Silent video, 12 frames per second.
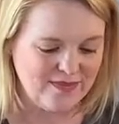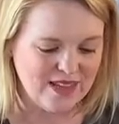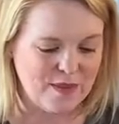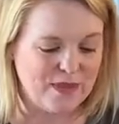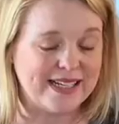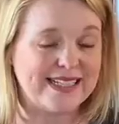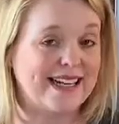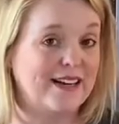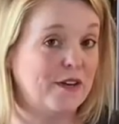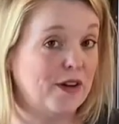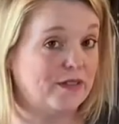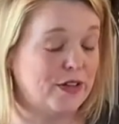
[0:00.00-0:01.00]
because I don't
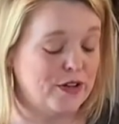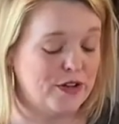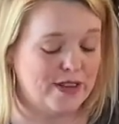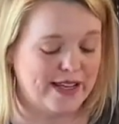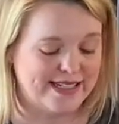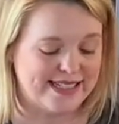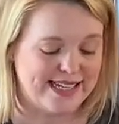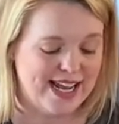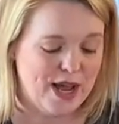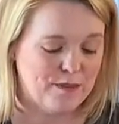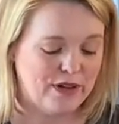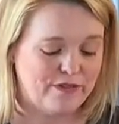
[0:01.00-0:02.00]
know if you knew this,
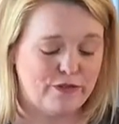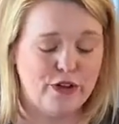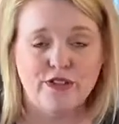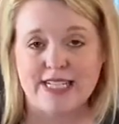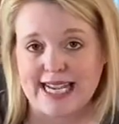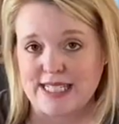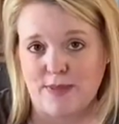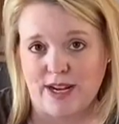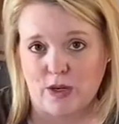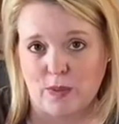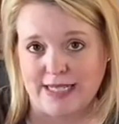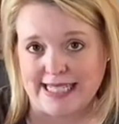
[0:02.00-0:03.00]
but food tastes
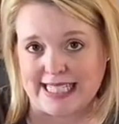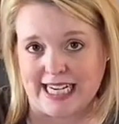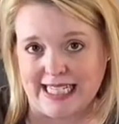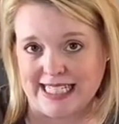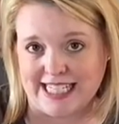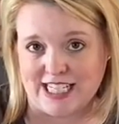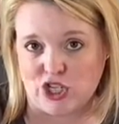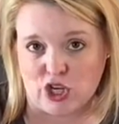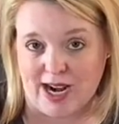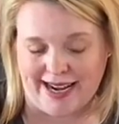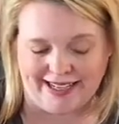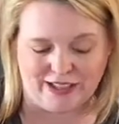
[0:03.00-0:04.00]
better when it's cut into
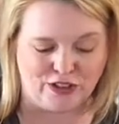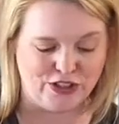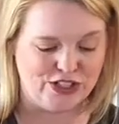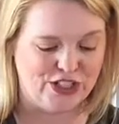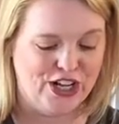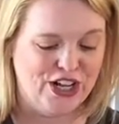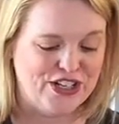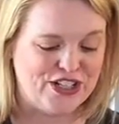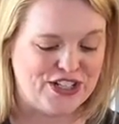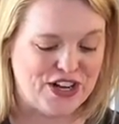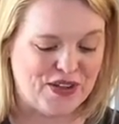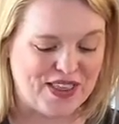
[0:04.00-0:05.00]
triangles.
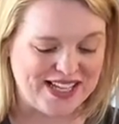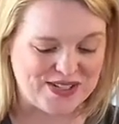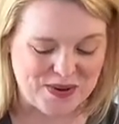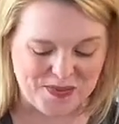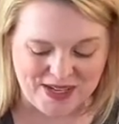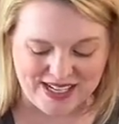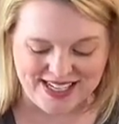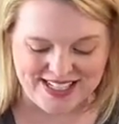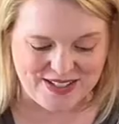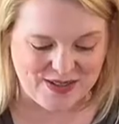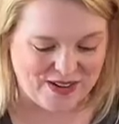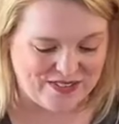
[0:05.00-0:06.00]
So that's what we're gonna
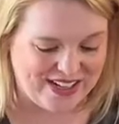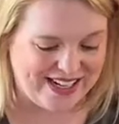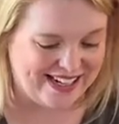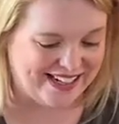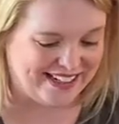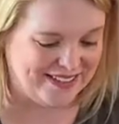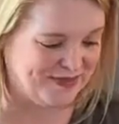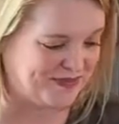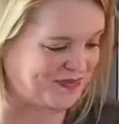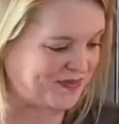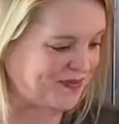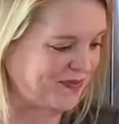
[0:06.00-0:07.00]
do over here.
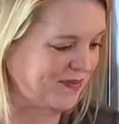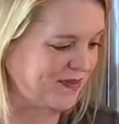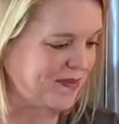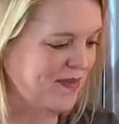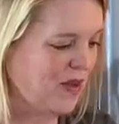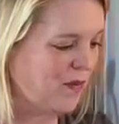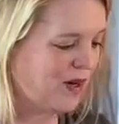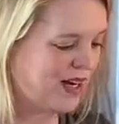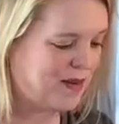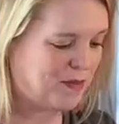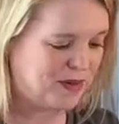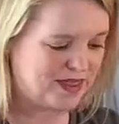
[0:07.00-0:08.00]
We're gonna
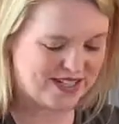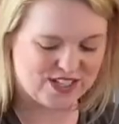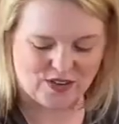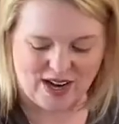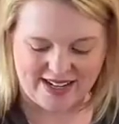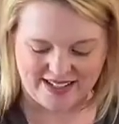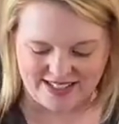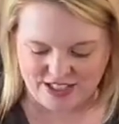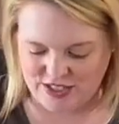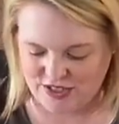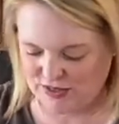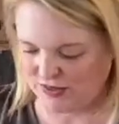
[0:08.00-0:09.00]
put this right
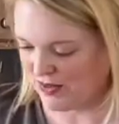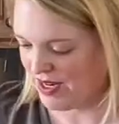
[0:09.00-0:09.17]
into,